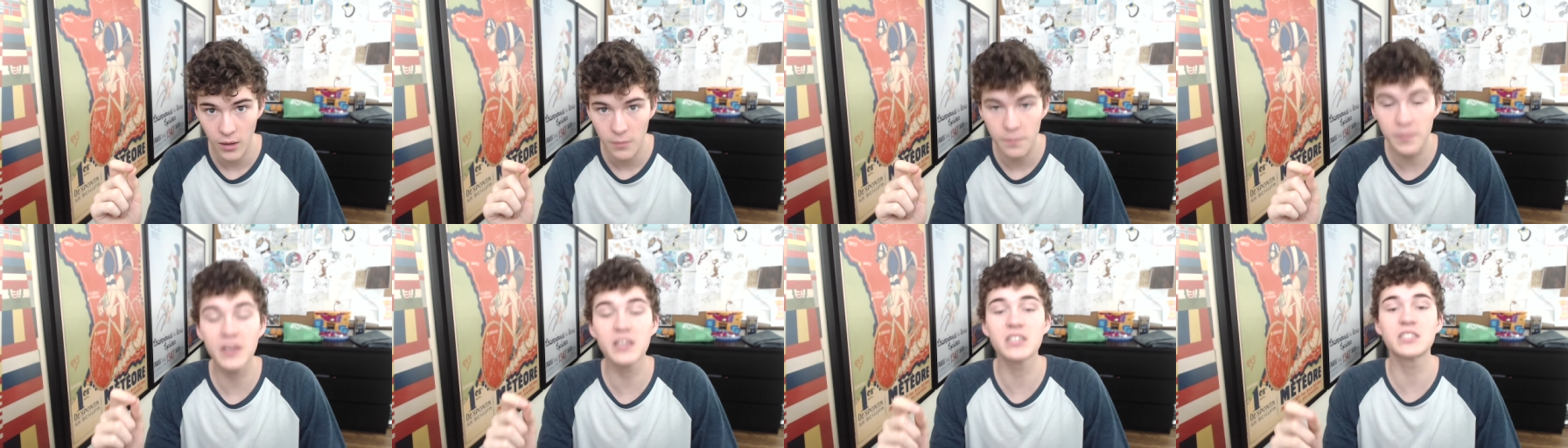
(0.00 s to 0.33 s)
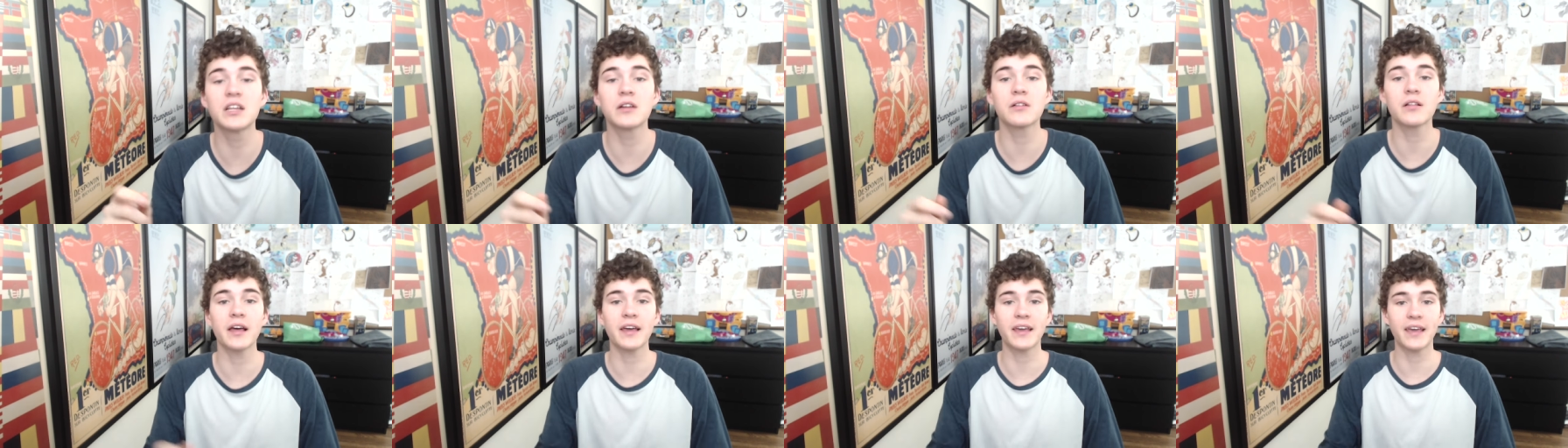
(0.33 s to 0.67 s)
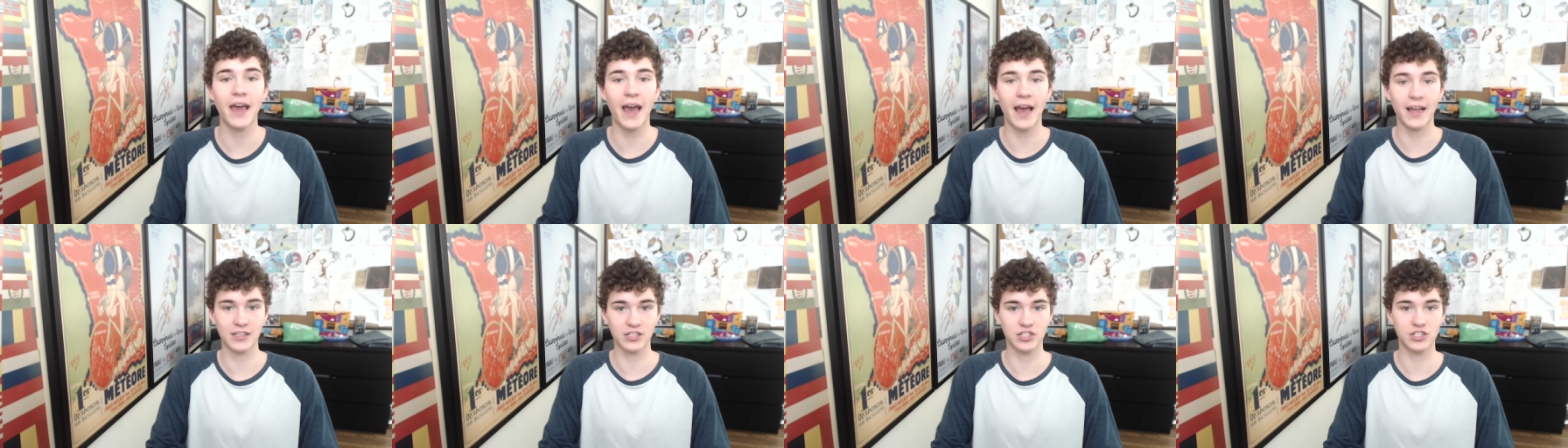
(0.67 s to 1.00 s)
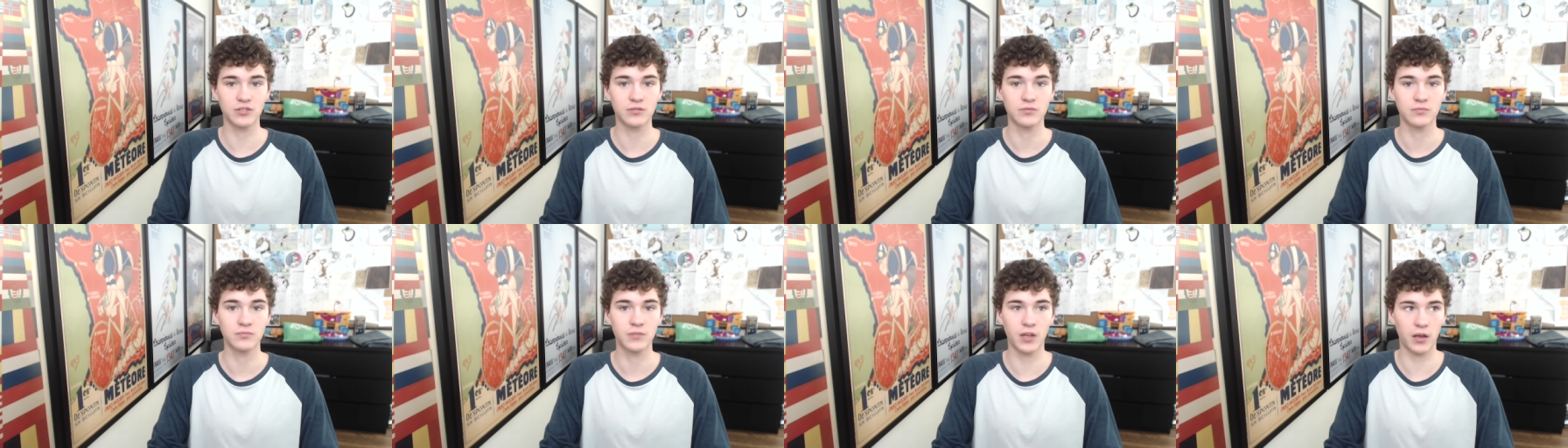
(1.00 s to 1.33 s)
Because they're like
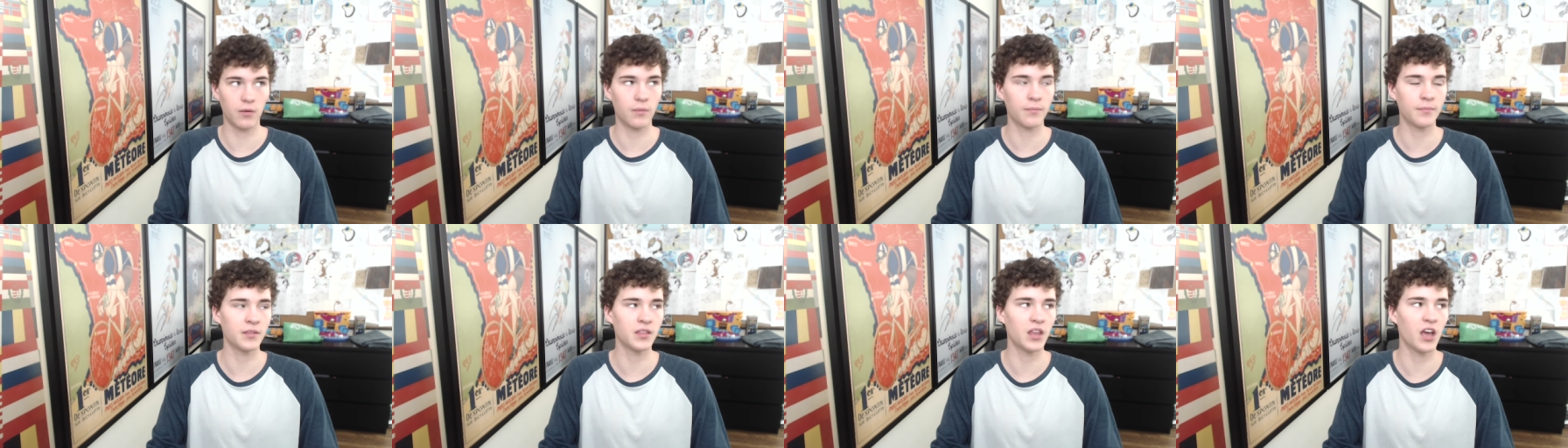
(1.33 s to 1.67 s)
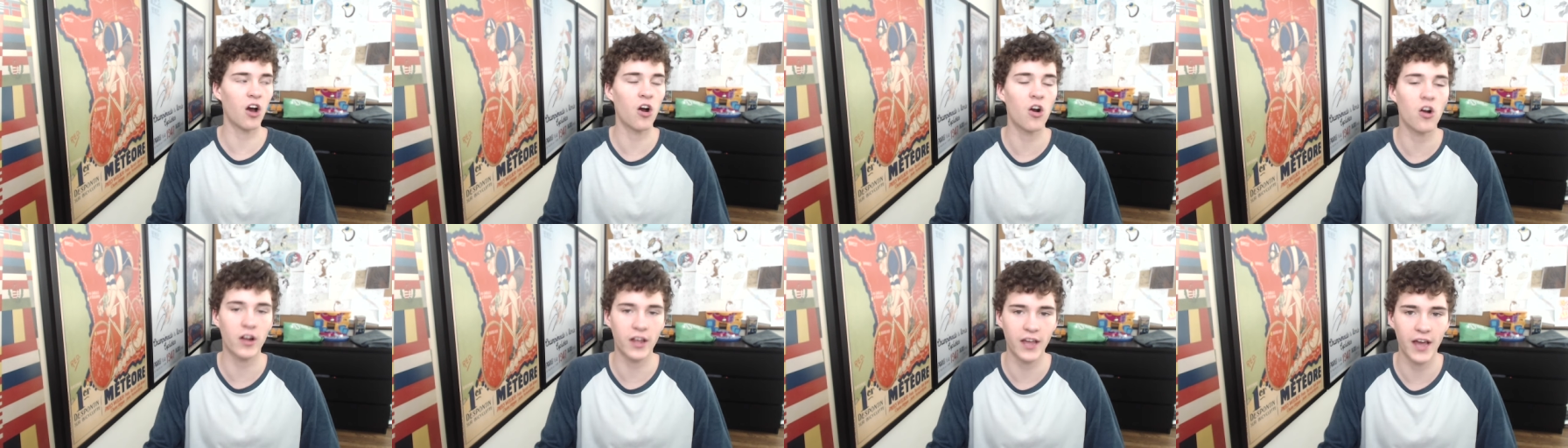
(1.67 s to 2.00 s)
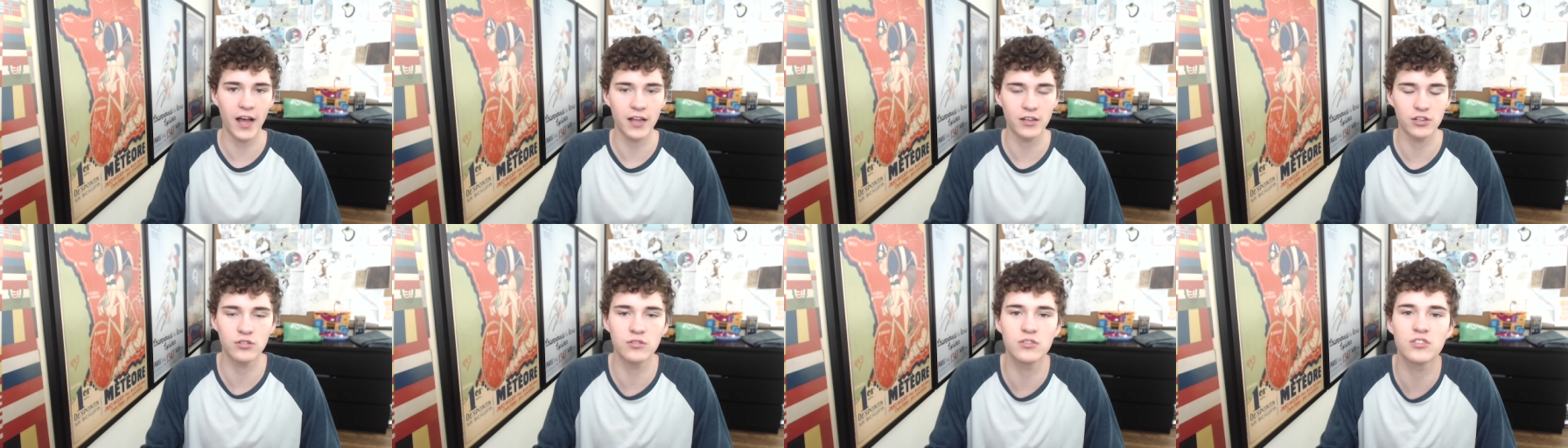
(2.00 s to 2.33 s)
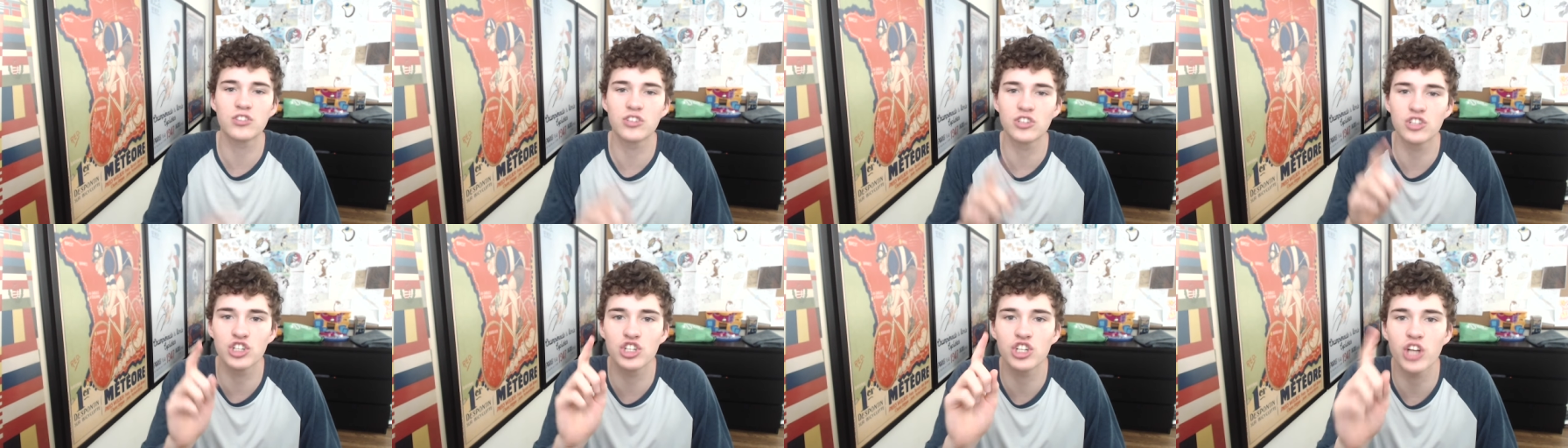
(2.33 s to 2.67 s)
cats. They, I mean, they are
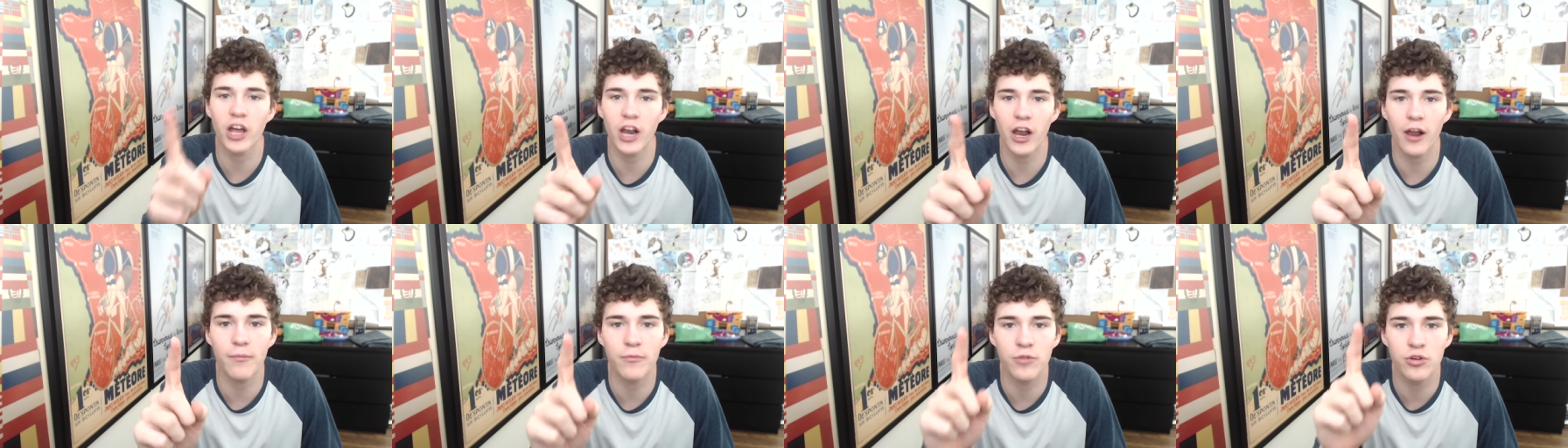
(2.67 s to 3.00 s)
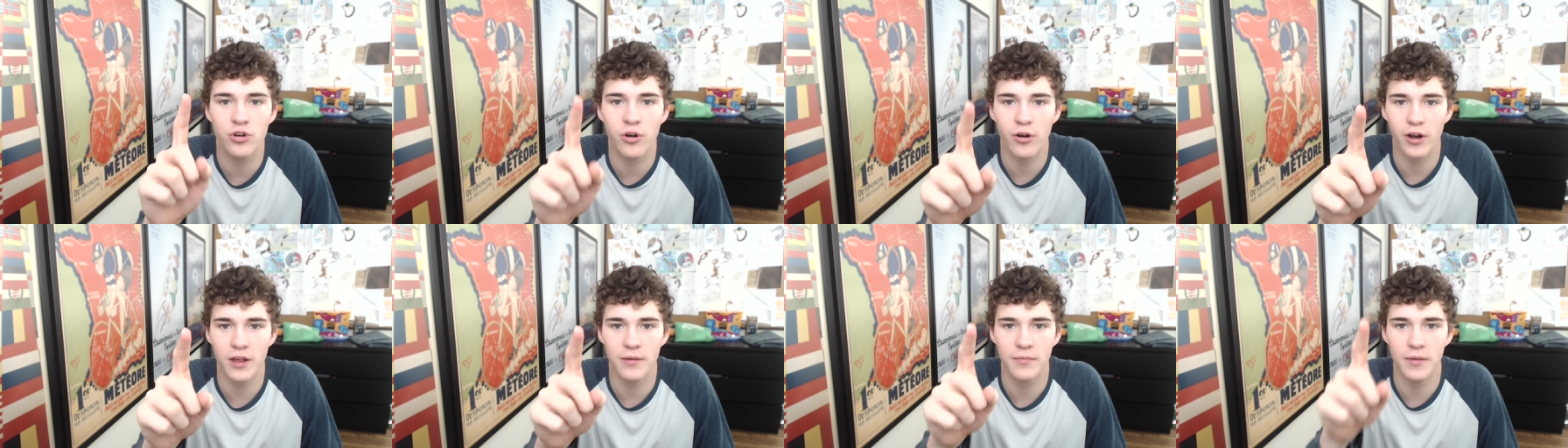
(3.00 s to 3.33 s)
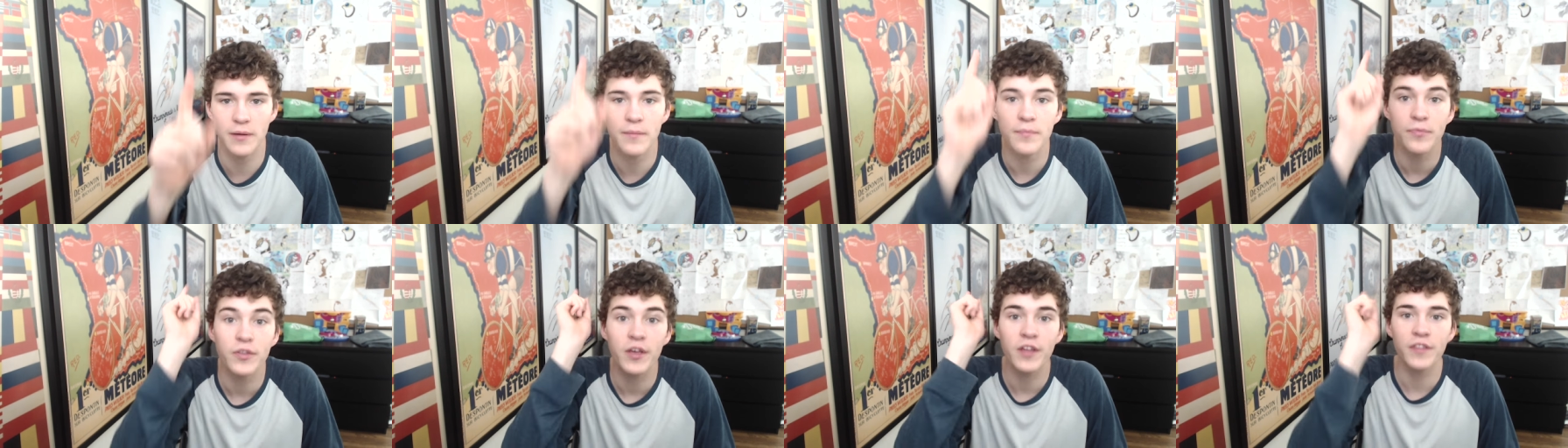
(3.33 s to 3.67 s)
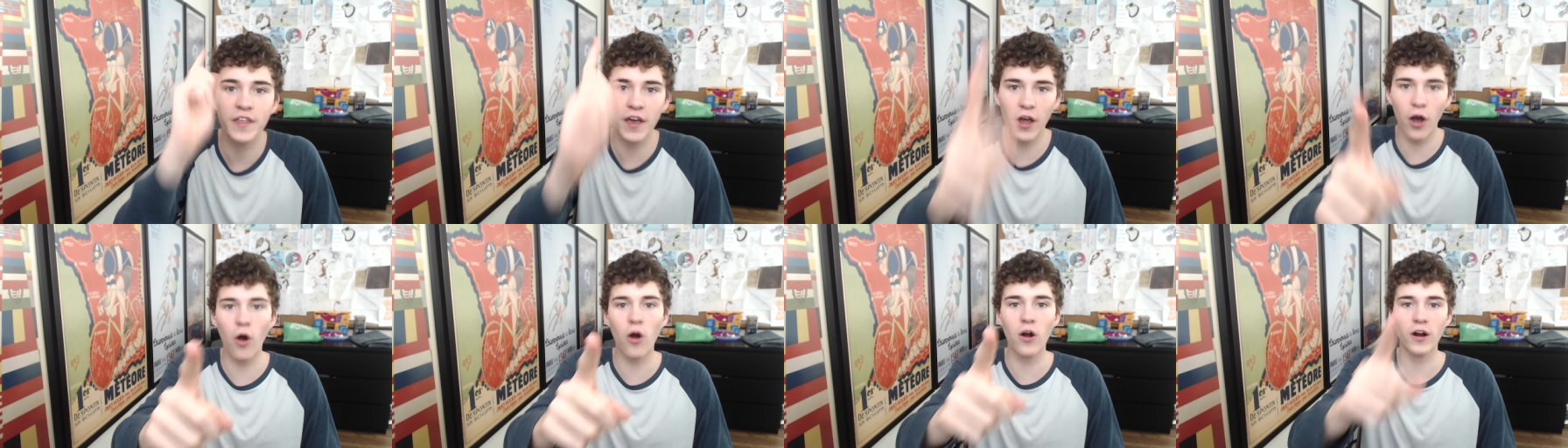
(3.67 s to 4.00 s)
cats. Shut up. You know what I mean.
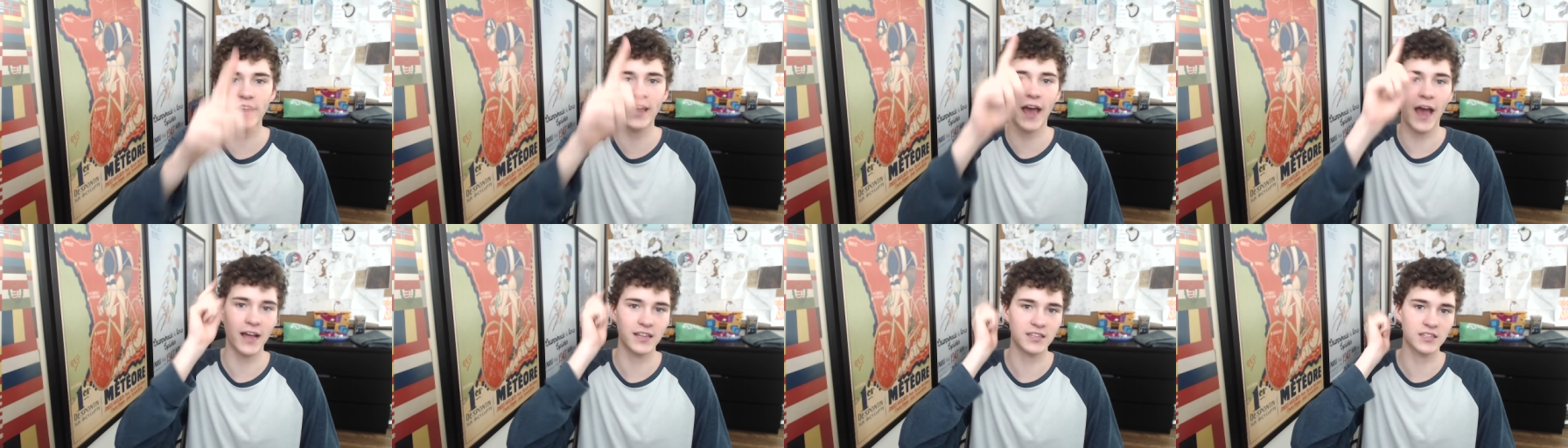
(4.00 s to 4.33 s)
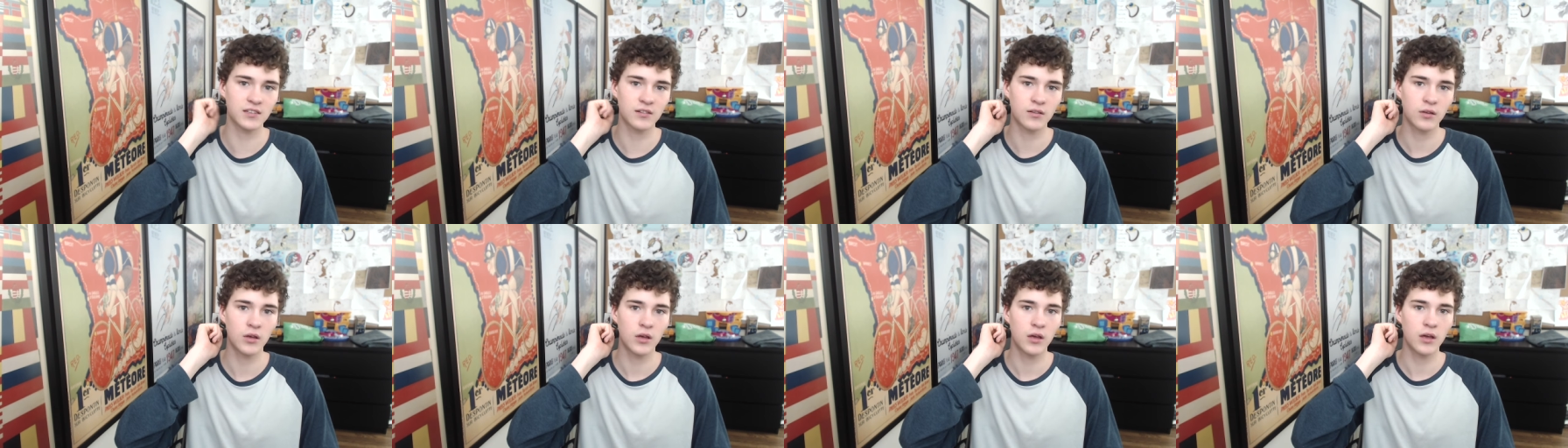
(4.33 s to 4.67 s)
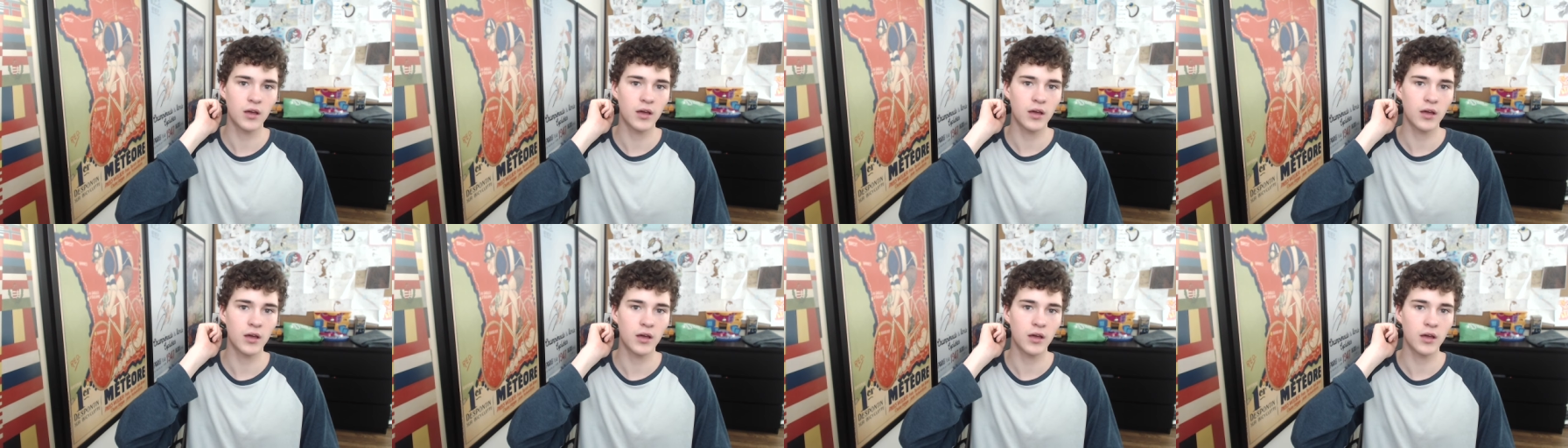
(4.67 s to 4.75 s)
They are cats.